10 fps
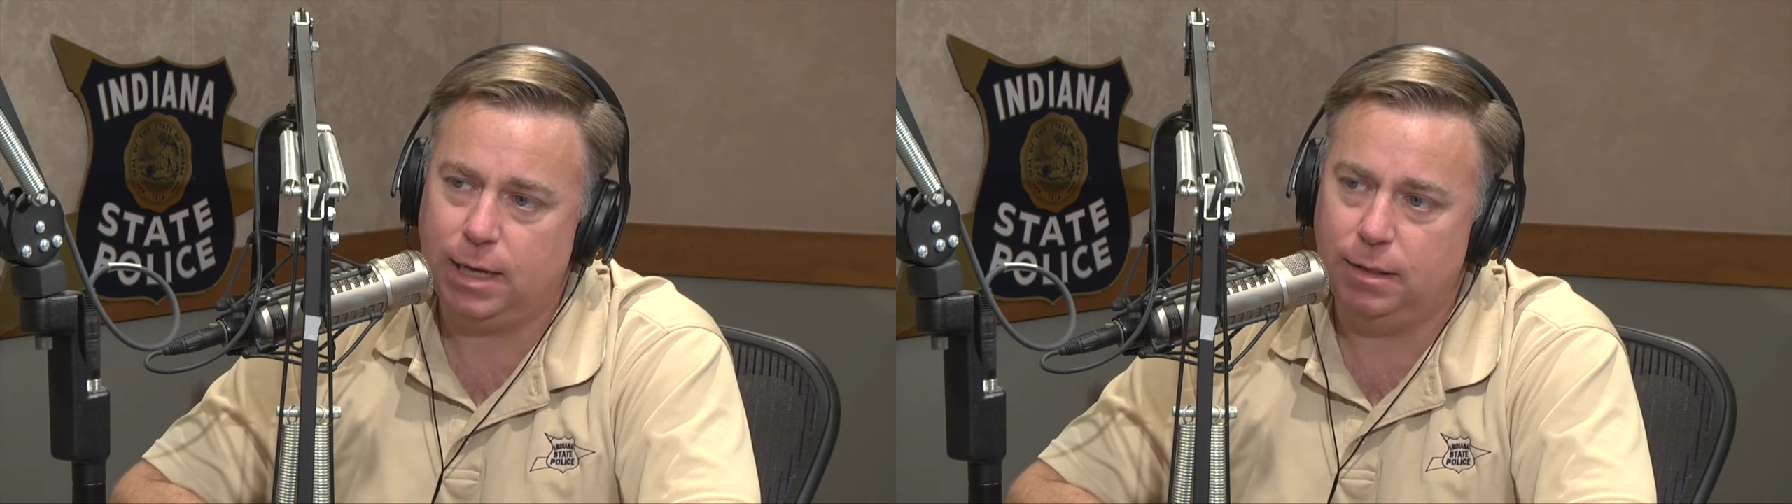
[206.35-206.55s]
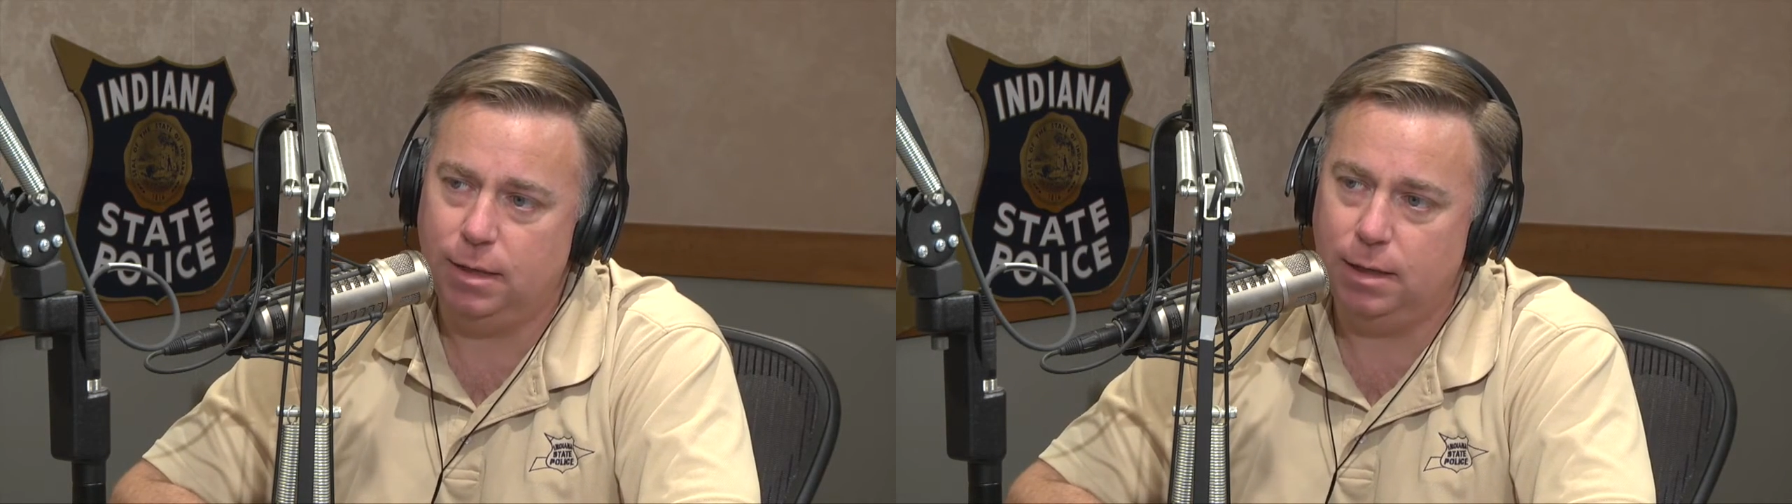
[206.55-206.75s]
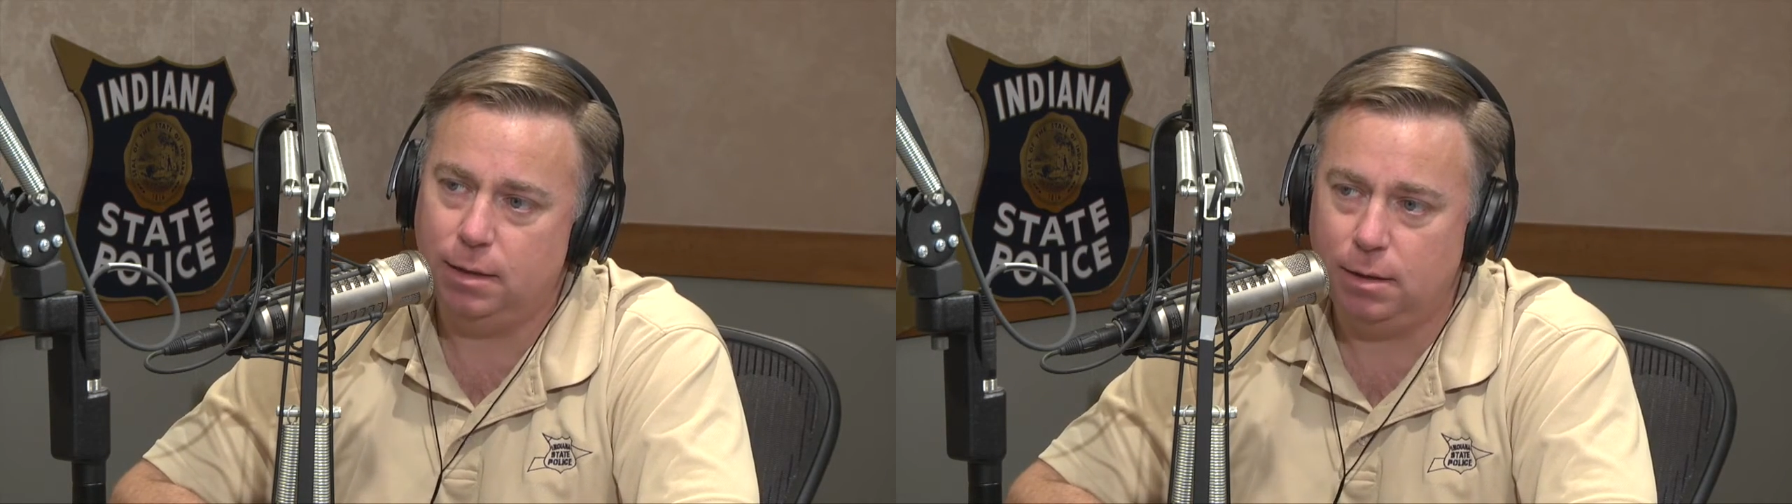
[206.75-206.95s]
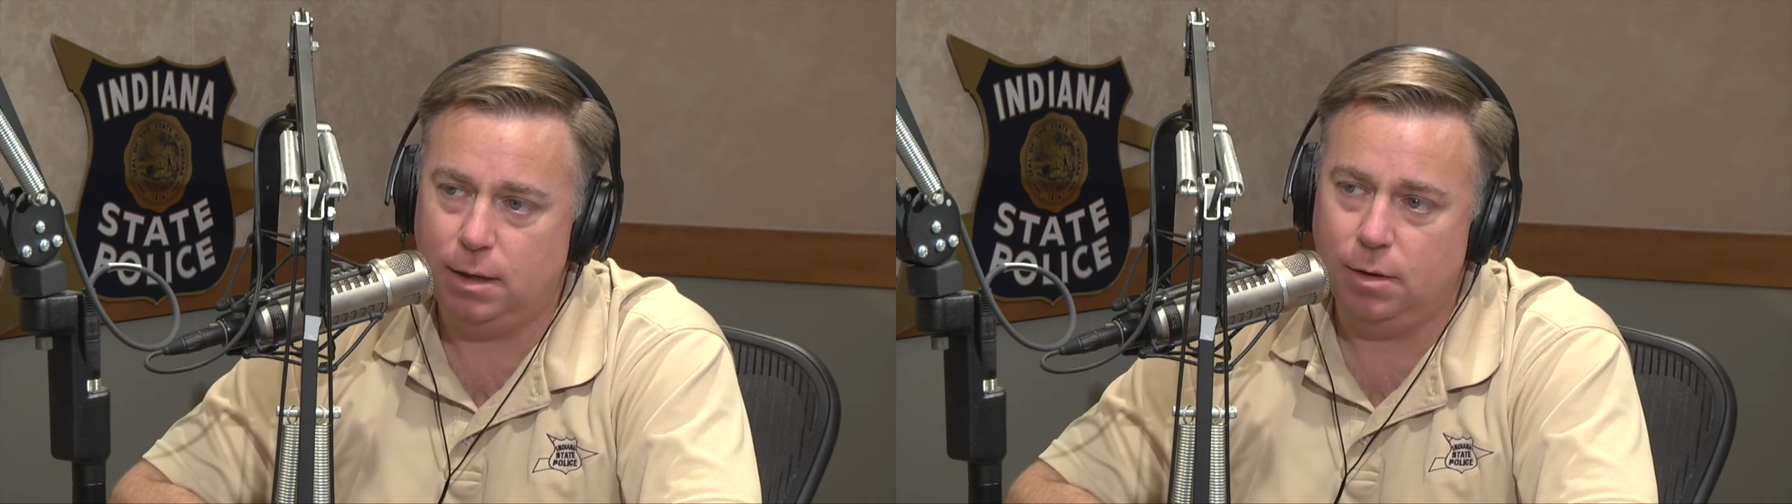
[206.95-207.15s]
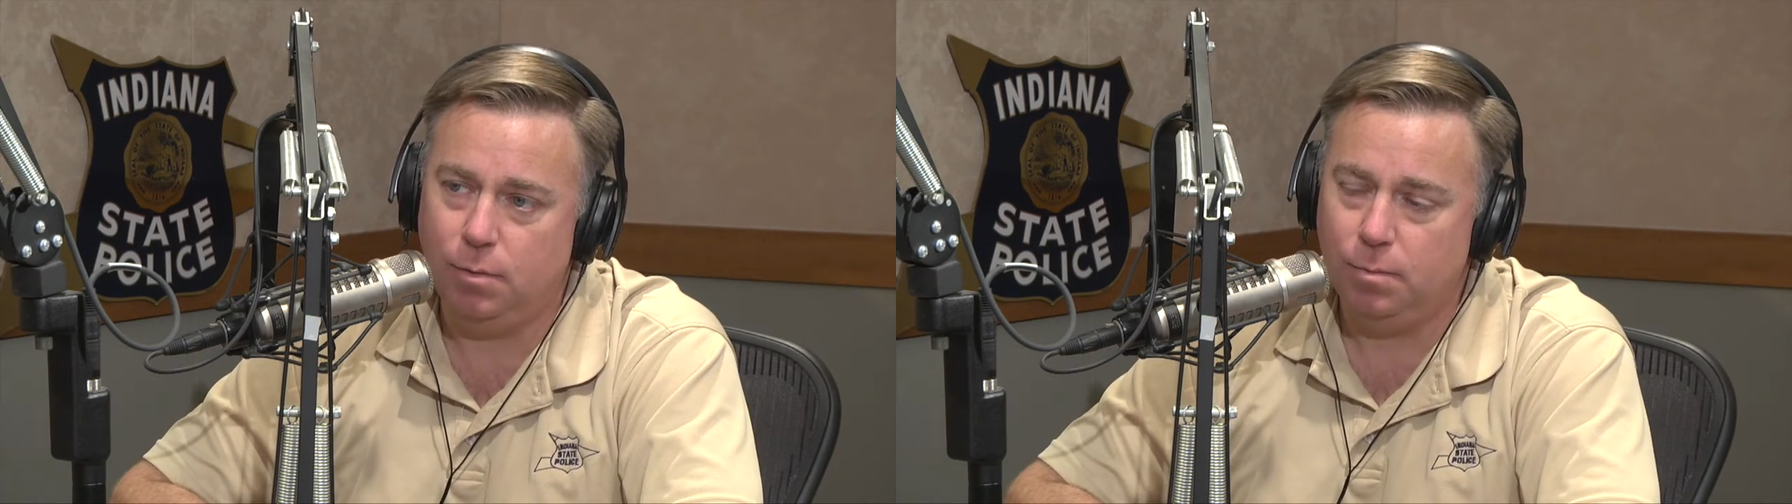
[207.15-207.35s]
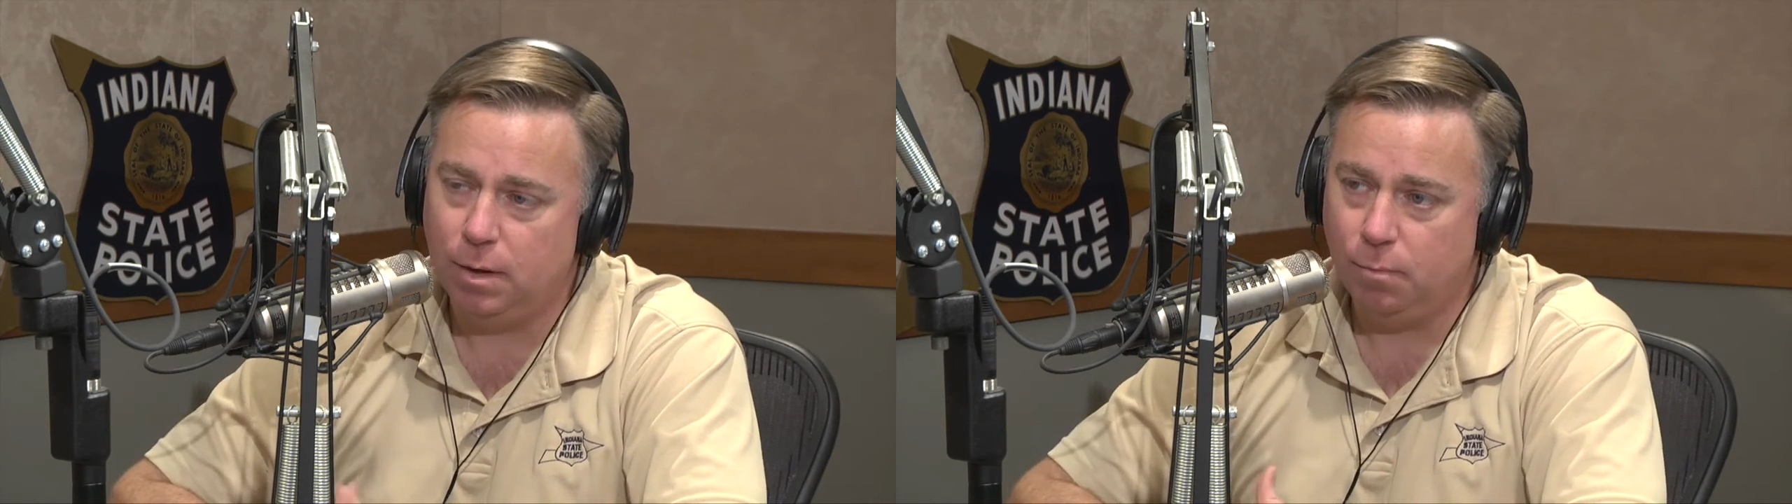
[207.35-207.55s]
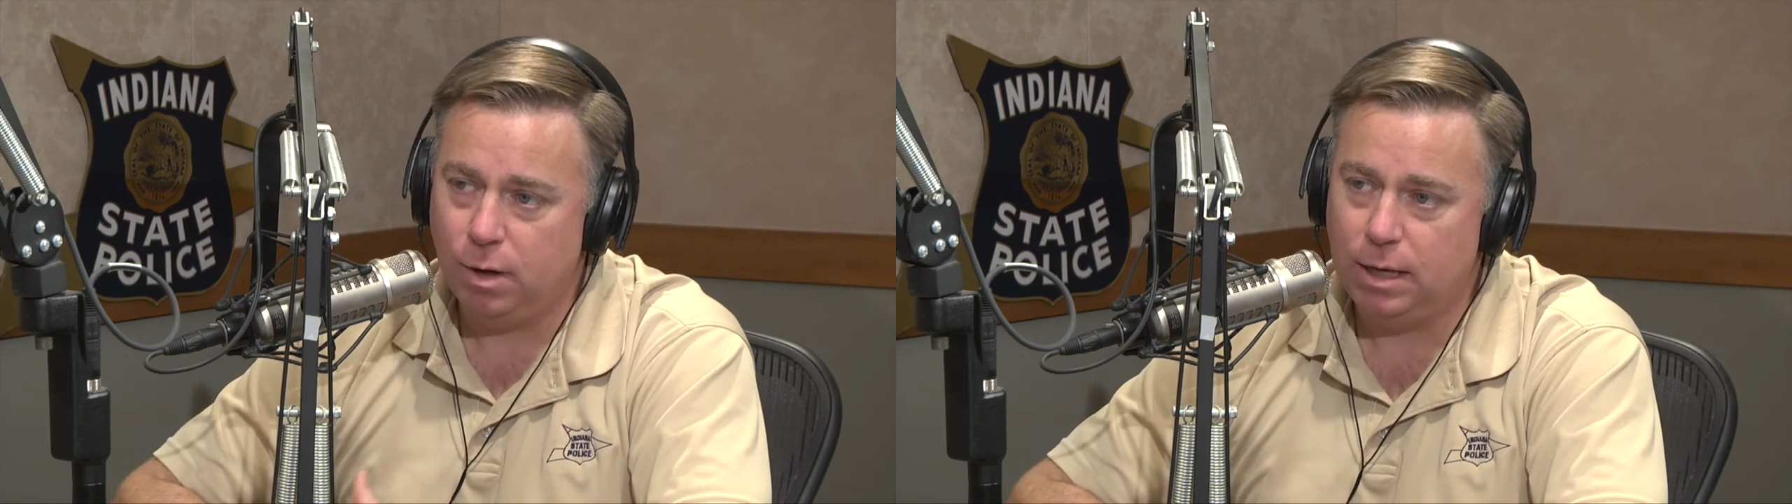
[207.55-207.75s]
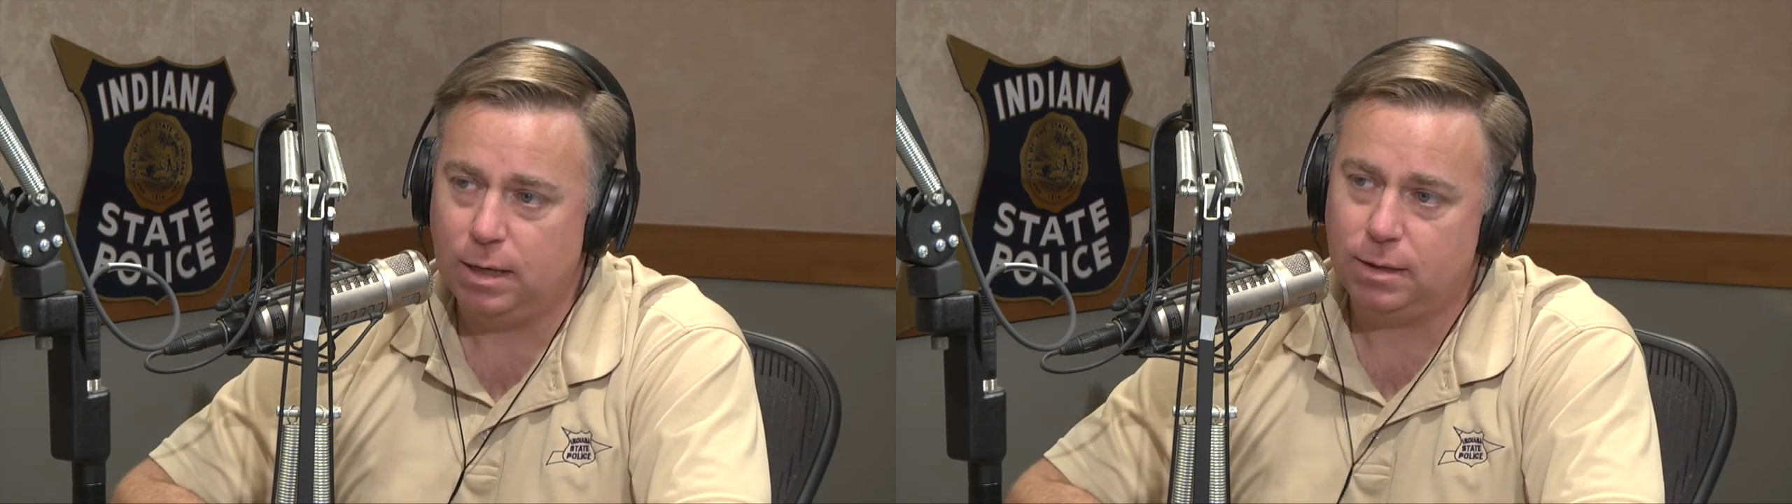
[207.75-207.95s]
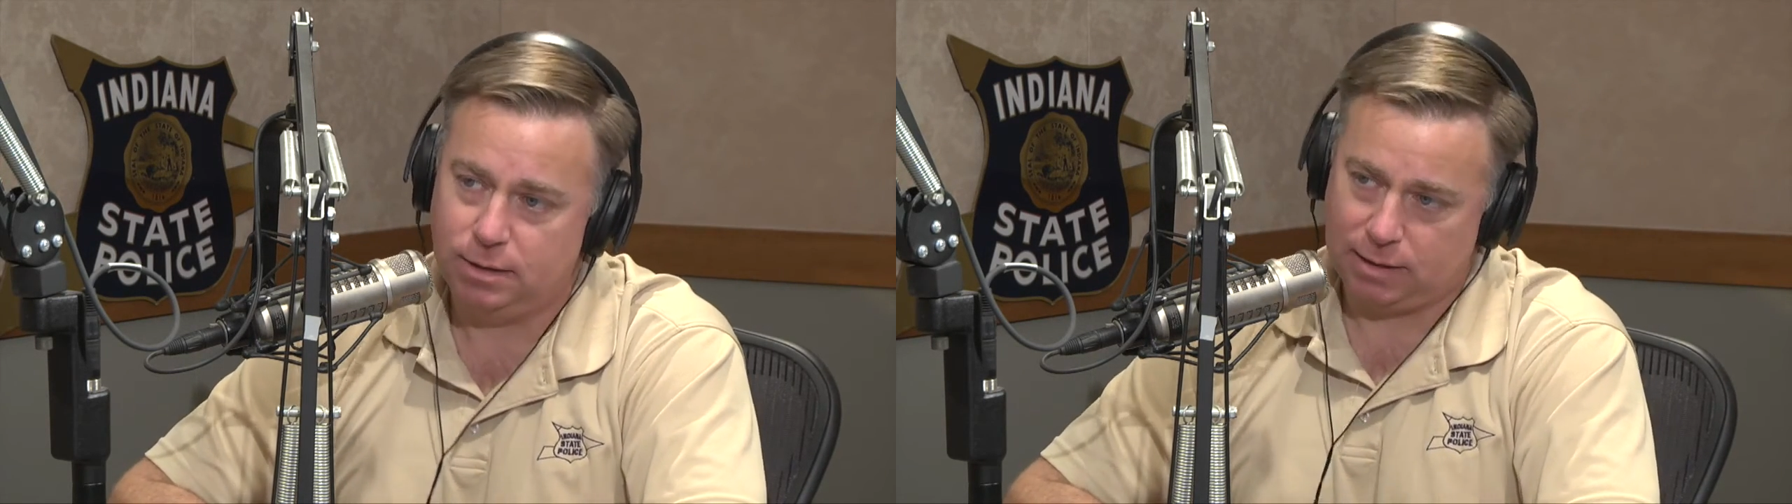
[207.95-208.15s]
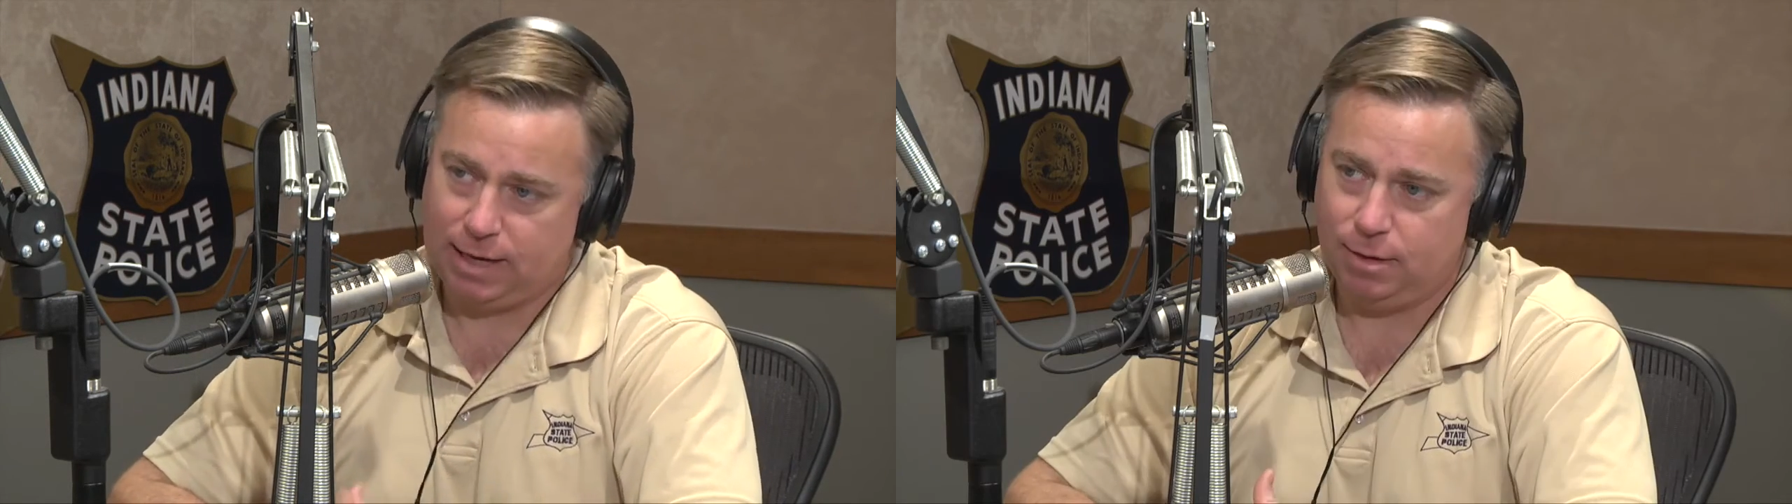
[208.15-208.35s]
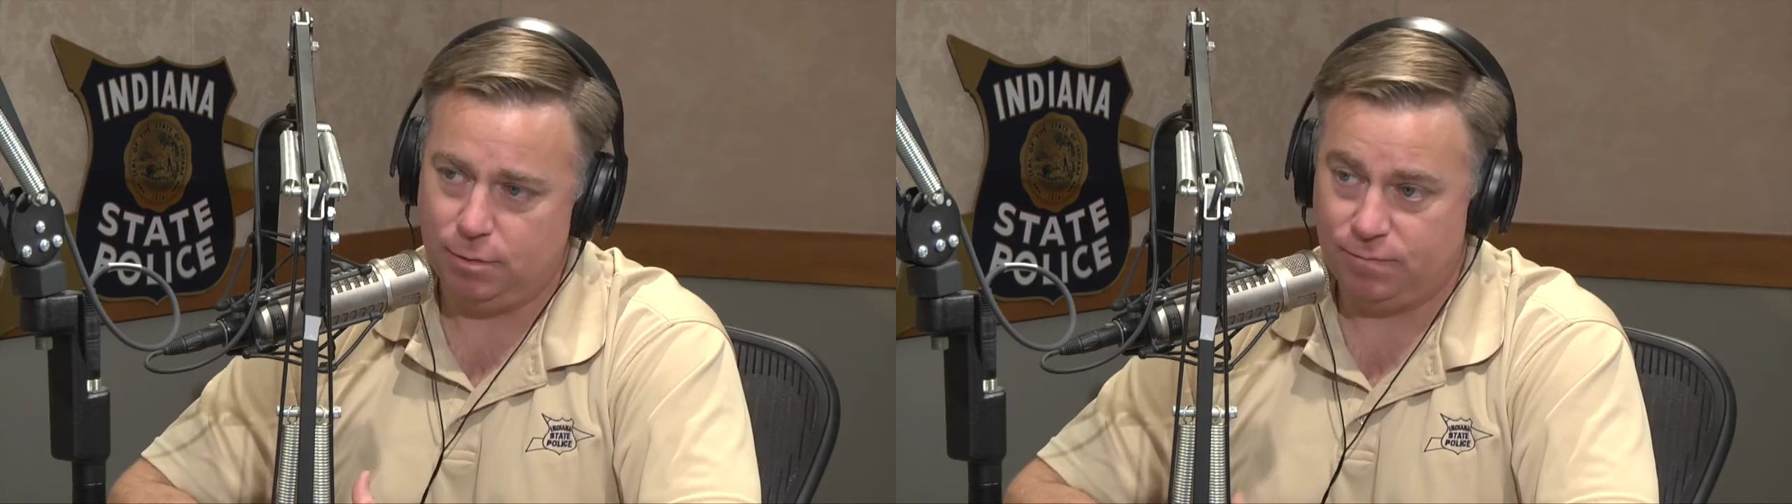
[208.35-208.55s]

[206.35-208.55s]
And then, you know, a week later,